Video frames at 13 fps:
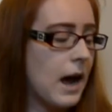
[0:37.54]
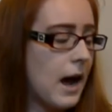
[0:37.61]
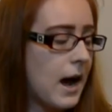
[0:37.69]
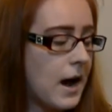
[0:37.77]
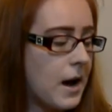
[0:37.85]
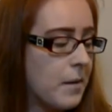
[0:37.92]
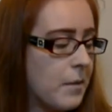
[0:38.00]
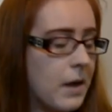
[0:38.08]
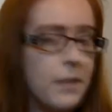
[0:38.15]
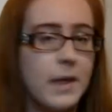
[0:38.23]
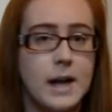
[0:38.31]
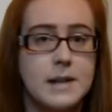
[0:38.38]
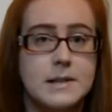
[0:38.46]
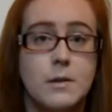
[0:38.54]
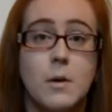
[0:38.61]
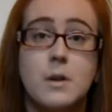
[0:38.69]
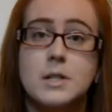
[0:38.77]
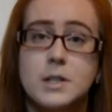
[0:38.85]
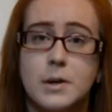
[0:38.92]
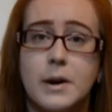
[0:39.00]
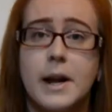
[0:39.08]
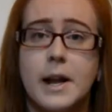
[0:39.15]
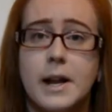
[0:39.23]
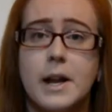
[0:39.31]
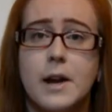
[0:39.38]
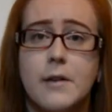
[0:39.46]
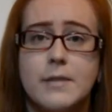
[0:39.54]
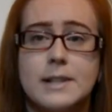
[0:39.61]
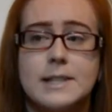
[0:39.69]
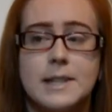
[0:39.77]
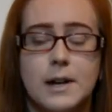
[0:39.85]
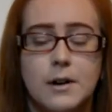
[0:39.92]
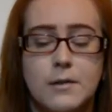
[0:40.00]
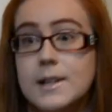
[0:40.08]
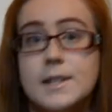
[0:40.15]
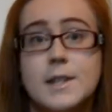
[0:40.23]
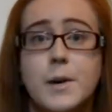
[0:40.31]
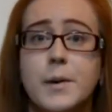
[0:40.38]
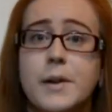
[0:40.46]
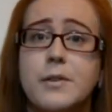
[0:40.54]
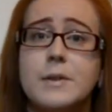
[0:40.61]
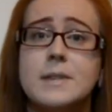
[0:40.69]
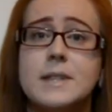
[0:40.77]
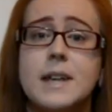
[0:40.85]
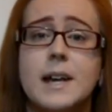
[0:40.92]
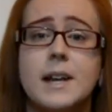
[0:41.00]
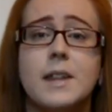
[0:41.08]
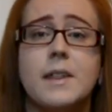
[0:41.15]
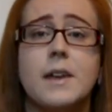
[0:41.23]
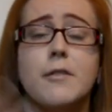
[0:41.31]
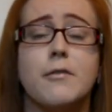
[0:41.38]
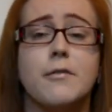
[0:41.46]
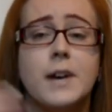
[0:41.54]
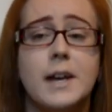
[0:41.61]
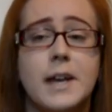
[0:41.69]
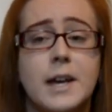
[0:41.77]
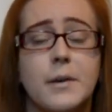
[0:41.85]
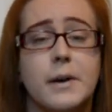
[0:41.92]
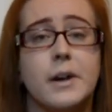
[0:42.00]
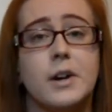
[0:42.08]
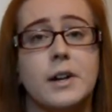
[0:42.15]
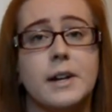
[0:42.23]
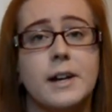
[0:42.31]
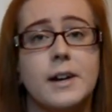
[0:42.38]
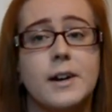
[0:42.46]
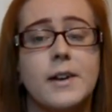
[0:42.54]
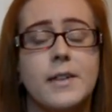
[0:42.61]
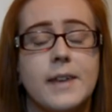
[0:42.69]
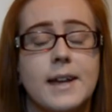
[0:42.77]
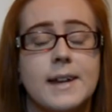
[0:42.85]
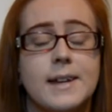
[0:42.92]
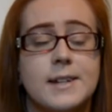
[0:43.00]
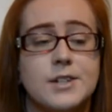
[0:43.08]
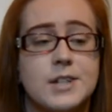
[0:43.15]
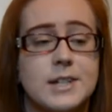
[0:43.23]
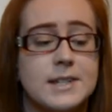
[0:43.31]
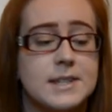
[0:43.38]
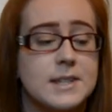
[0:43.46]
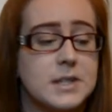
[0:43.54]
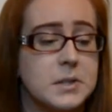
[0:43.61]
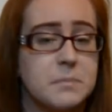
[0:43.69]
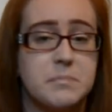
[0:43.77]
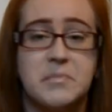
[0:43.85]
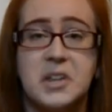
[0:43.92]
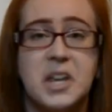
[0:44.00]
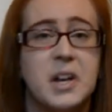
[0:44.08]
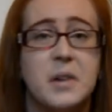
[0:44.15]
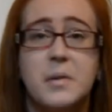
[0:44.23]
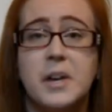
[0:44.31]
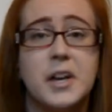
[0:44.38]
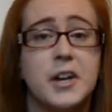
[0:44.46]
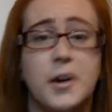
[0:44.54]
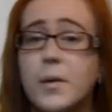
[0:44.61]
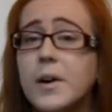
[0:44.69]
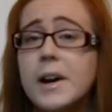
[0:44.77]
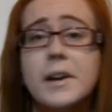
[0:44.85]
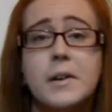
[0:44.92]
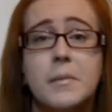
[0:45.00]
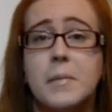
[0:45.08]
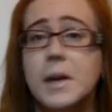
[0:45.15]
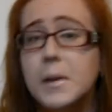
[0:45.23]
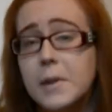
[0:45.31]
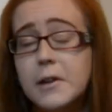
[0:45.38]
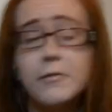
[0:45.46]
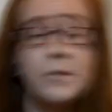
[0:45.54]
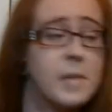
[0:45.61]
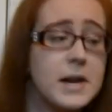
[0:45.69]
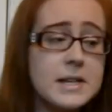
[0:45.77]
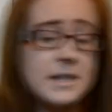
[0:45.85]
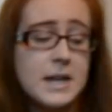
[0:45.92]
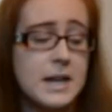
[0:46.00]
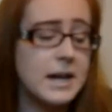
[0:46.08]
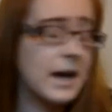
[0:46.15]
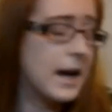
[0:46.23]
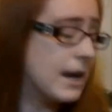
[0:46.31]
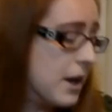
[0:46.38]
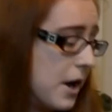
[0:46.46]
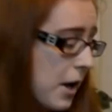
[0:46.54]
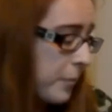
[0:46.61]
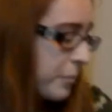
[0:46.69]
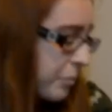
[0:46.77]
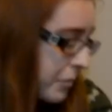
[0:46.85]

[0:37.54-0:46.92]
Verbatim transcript: Um, that is a long story in and of itself. So if you see anything funky going on here, then just, you know, ignore it, maybe, for my sake, I don't know.